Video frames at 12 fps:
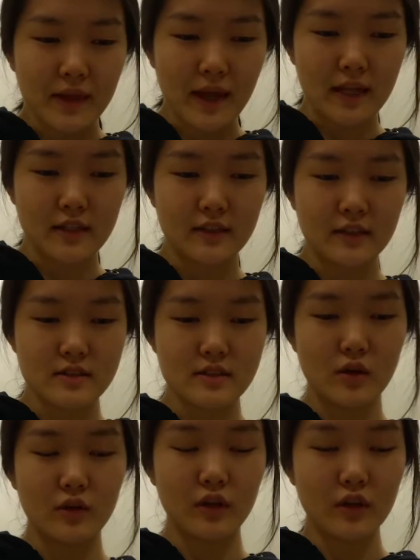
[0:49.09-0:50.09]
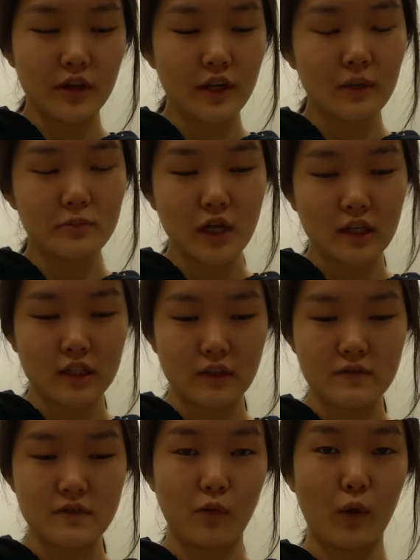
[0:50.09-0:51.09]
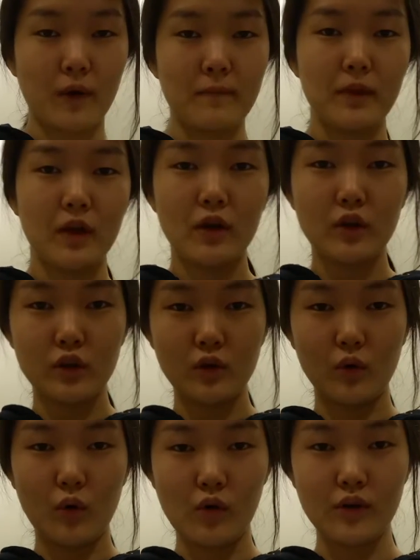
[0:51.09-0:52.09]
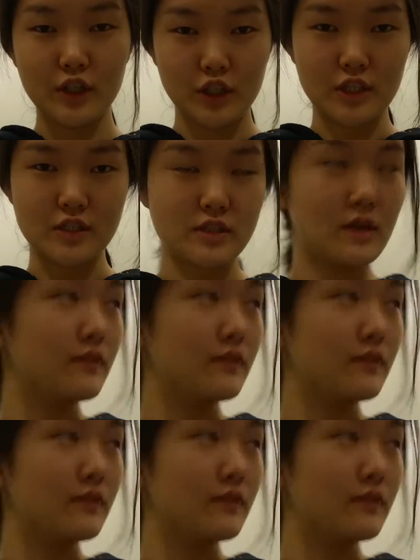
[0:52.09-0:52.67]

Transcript: And so the learning objectives for origins